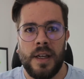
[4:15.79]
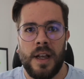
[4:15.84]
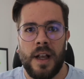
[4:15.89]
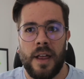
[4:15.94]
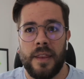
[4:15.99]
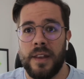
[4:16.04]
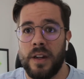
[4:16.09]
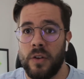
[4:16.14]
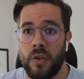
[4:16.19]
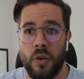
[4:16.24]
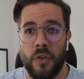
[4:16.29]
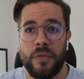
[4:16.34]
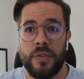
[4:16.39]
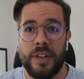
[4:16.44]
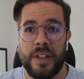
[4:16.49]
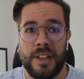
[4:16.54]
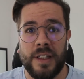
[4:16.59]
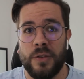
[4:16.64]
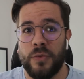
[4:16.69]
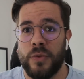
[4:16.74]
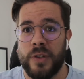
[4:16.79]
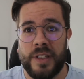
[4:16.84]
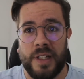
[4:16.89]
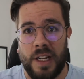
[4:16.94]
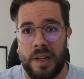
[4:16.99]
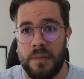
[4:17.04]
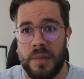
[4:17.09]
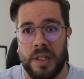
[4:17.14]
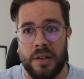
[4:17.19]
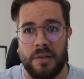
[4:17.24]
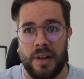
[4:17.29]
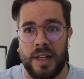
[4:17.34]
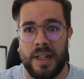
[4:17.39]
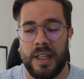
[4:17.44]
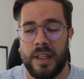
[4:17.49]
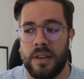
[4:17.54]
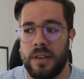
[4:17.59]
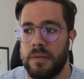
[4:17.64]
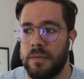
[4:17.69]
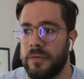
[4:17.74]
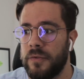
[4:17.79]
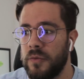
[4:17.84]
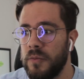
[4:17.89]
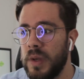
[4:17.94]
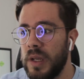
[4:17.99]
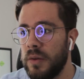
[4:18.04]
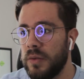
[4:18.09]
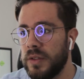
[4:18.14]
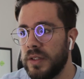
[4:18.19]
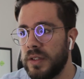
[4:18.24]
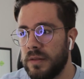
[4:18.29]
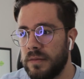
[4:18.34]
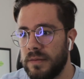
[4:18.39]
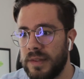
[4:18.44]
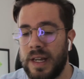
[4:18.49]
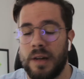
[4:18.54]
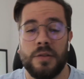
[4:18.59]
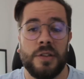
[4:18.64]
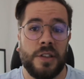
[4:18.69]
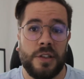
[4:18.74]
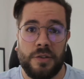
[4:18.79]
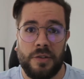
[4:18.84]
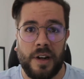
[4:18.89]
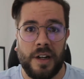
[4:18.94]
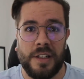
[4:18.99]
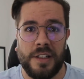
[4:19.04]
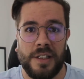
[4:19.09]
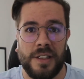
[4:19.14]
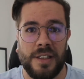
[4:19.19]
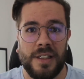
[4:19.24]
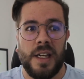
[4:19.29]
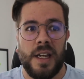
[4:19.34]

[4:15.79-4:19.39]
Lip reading: and then hopefully they'll retain me, right? For me, that was the strategy.